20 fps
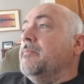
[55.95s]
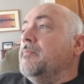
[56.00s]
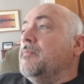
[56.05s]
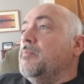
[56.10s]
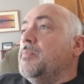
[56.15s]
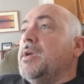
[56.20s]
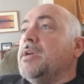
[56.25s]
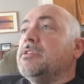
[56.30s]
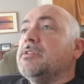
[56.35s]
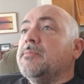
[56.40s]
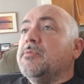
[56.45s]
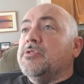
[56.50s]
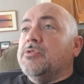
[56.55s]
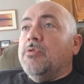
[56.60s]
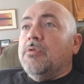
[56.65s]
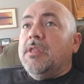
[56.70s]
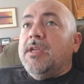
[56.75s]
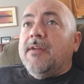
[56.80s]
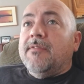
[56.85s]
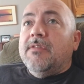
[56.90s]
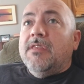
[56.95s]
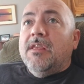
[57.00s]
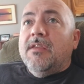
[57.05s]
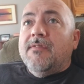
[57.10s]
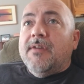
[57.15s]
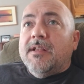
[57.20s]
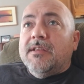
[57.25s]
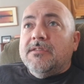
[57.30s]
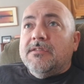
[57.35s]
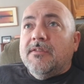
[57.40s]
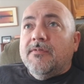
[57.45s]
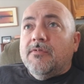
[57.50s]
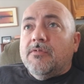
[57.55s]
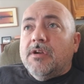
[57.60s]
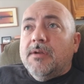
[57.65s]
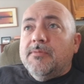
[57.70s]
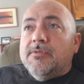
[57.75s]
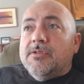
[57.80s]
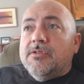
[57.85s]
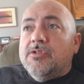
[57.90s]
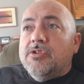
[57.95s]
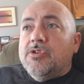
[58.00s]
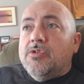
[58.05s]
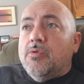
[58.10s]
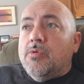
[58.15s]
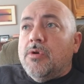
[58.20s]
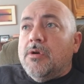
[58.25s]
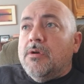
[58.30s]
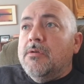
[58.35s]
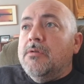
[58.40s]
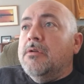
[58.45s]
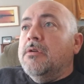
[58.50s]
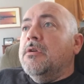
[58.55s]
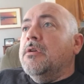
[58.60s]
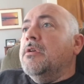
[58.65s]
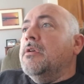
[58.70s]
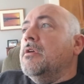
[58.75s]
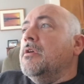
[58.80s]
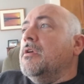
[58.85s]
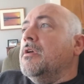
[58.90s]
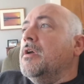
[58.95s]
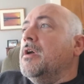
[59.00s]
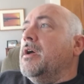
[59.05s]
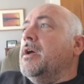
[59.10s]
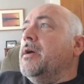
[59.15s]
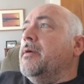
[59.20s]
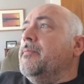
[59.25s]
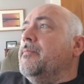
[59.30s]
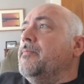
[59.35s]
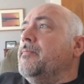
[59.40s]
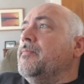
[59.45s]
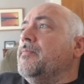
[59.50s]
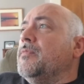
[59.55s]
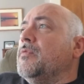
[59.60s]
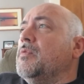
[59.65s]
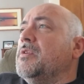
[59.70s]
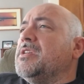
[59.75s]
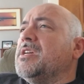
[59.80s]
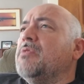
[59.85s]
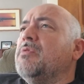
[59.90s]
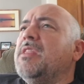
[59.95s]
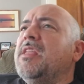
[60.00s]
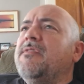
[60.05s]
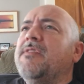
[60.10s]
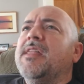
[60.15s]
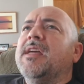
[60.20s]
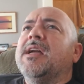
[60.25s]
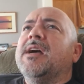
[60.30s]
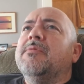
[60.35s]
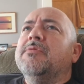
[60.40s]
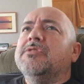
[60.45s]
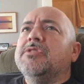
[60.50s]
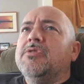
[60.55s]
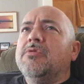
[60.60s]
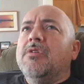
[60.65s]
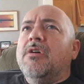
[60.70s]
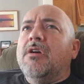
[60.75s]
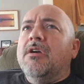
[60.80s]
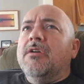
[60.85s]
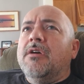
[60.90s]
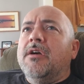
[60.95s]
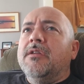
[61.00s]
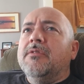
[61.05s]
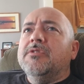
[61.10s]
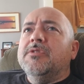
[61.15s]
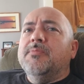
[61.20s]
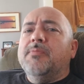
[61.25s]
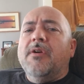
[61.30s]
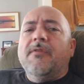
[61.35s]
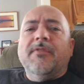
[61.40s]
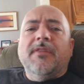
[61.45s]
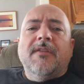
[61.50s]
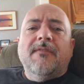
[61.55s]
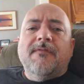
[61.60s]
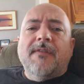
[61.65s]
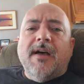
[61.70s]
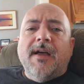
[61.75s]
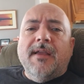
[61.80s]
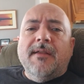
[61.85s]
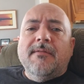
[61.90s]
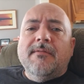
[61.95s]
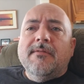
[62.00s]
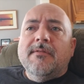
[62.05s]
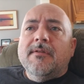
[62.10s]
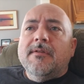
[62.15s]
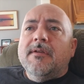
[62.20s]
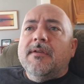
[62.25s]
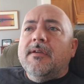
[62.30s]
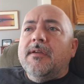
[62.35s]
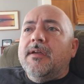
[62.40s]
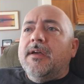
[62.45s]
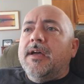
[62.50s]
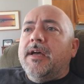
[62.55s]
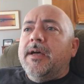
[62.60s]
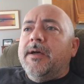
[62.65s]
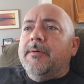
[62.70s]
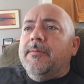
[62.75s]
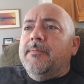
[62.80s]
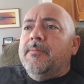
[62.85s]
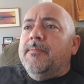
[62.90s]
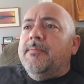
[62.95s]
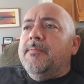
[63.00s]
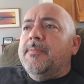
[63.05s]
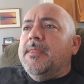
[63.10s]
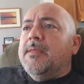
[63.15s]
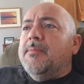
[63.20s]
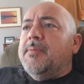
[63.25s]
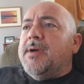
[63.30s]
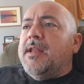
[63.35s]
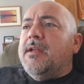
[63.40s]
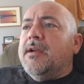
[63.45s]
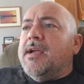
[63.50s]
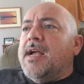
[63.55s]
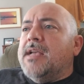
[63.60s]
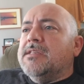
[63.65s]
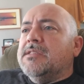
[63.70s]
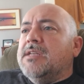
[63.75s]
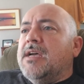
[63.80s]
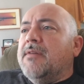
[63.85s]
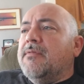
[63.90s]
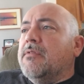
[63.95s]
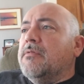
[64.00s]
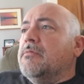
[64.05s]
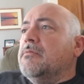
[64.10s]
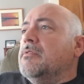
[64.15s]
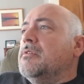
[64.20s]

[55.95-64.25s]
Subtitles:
picks up shortly after the events of Crimson Shore, which I really feel like I was too hard on. It's a perfectly fine uh, Pendergast novel.